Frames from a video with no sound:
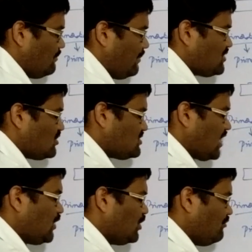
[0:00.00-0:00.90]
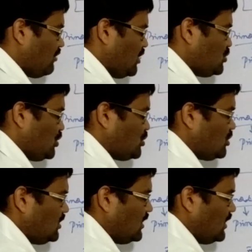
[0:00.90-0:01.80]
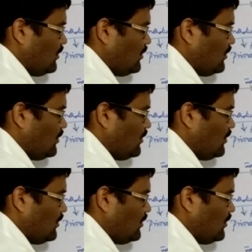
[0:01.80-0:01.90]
Based on cytodifferentiation,